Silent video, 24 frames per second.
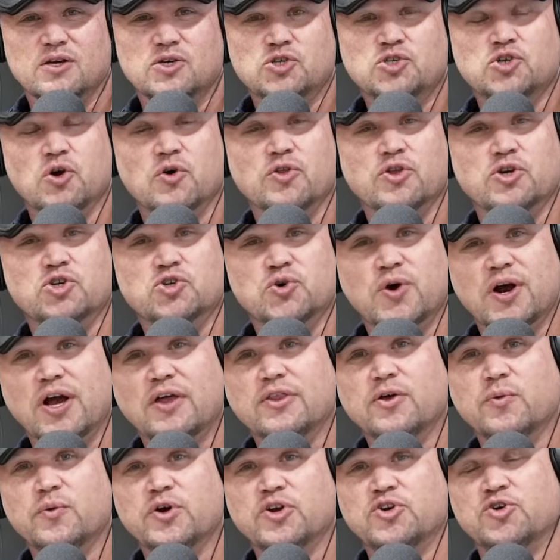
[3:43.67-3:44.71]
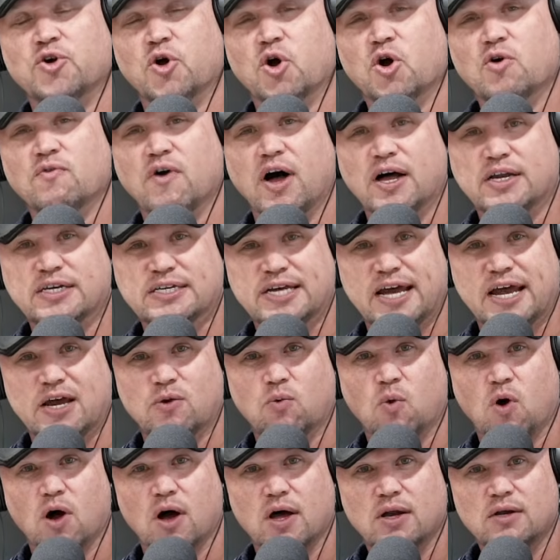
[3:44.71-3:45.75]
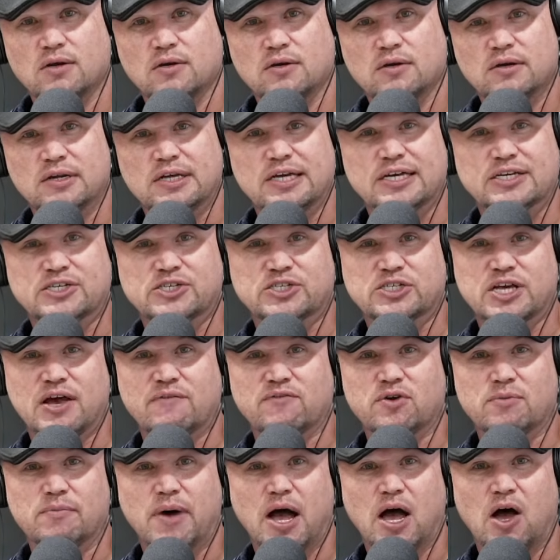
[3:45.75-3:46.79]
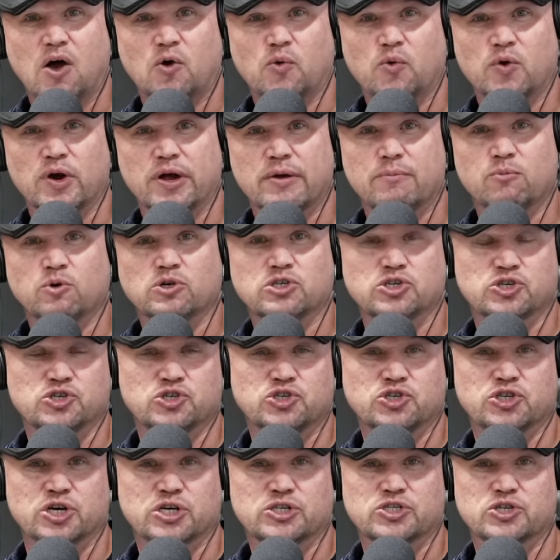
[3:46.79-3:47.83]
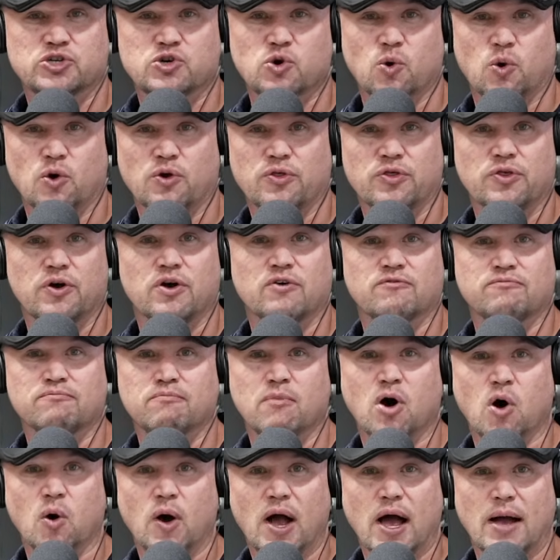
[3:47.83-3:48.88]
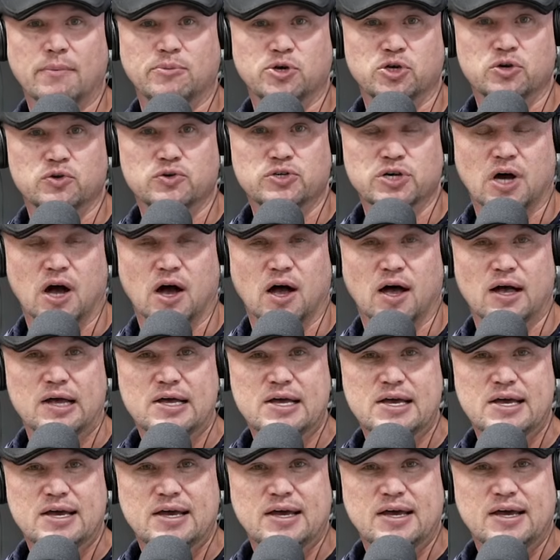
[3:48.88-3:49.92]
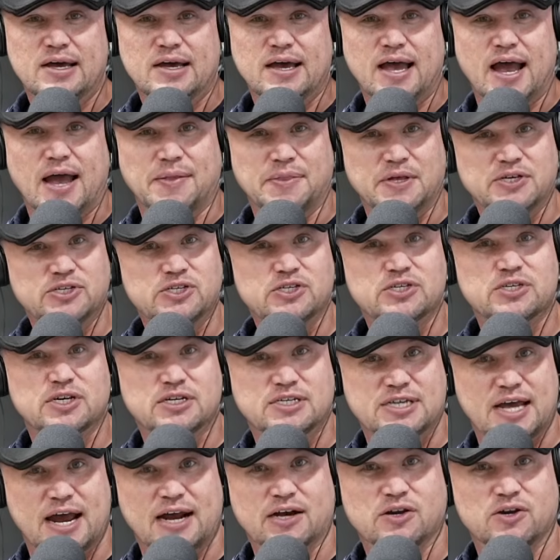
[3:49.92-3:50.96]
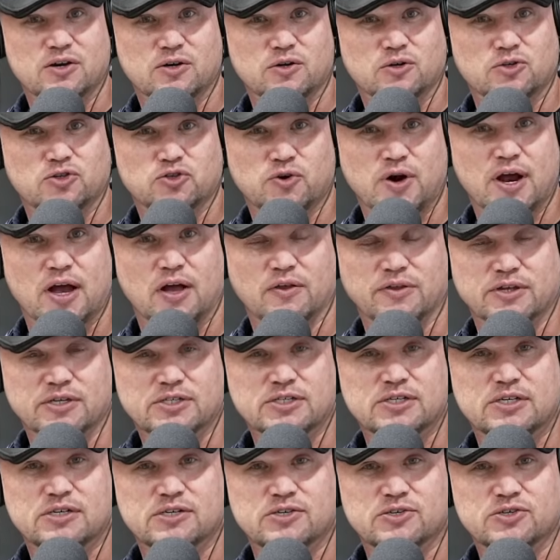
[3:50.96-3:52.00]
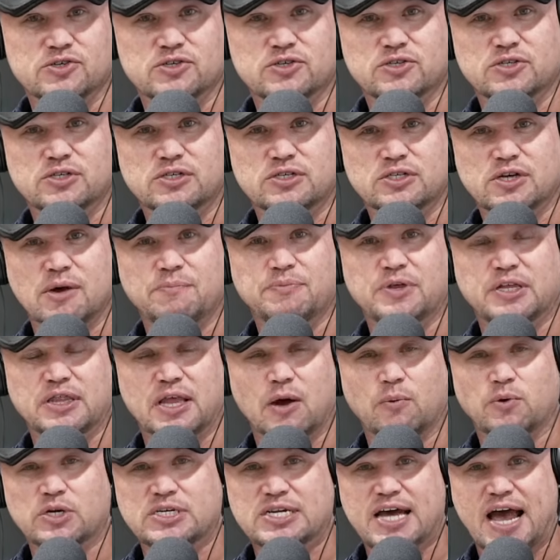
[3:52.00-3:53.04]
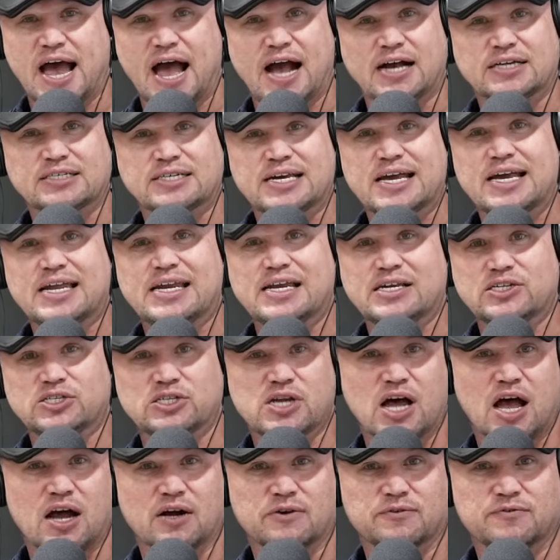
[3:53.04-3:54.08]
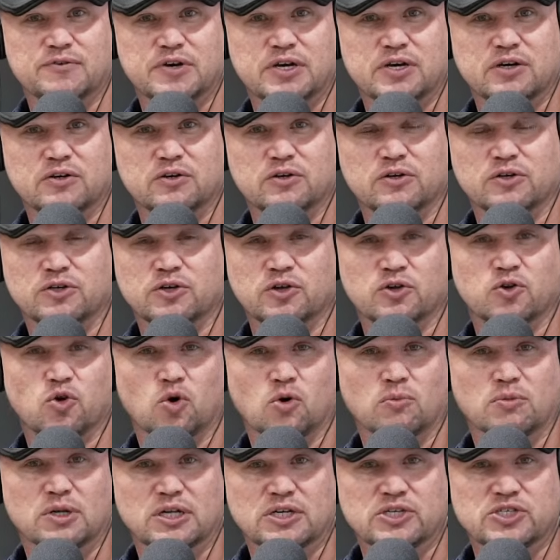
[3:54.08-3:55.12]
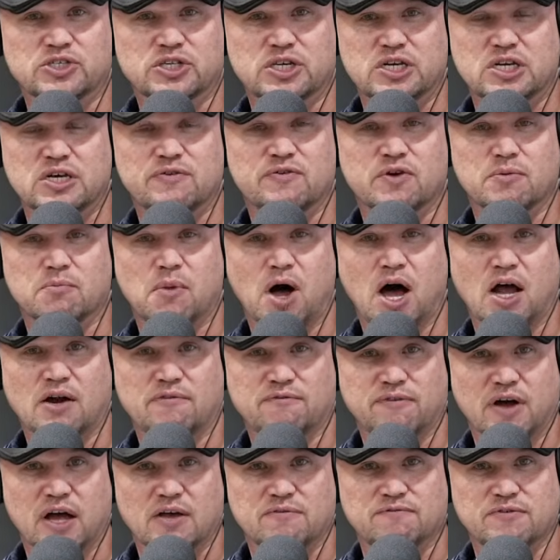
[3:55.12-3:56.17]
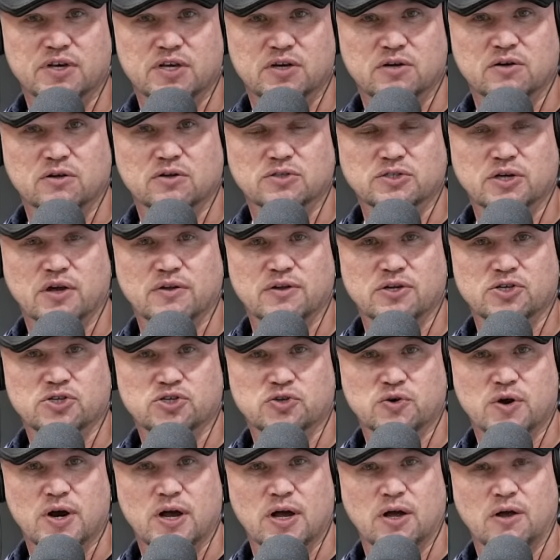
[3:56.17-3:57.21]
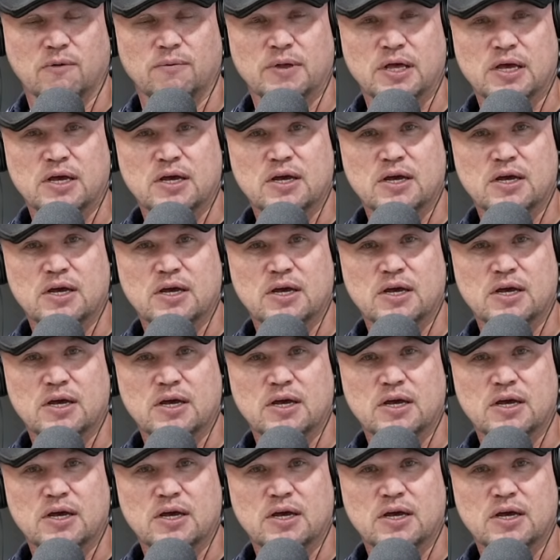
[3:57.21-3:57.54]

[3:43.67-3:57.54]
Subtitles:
So the trail that we drove on day one is 7 Mile Rim, which is just north of Moab, Utah. And this is a technical trail. This is something that would tax any stock vehicle. You'll normally see even modified vehicles on this trail.